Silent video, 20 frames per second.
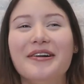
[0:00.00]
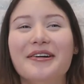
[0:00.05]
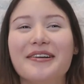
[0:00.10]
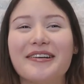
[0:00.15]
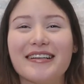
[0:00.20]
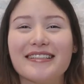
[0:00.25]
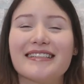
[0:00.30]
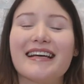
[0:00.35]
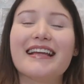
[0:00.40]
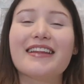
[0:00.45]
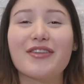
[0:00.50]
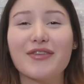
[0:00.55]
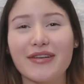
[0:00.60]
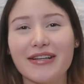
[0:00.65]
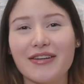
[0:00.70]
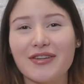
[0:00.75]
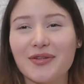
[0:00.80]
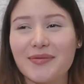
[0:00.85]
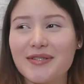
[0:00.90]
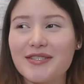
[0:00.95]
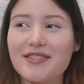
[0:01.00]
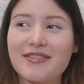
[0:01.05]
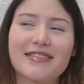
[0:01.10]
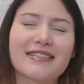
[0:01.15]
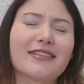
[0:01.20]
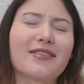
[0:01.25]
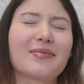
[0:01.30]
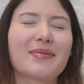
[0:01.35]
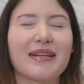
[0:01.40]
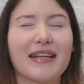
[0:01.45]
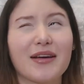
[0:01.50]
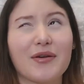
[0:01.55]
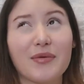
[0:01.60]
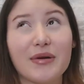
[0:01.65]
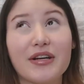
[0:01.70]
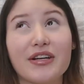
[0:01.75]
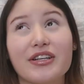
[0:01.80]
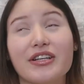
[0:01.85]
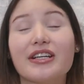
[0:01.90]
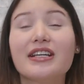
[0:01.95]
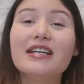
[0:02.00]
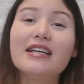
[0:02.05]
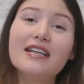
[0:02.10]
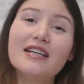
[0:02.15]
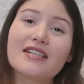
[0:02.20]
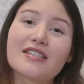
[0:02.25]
because I didn't throw it out the window because that would be like weird.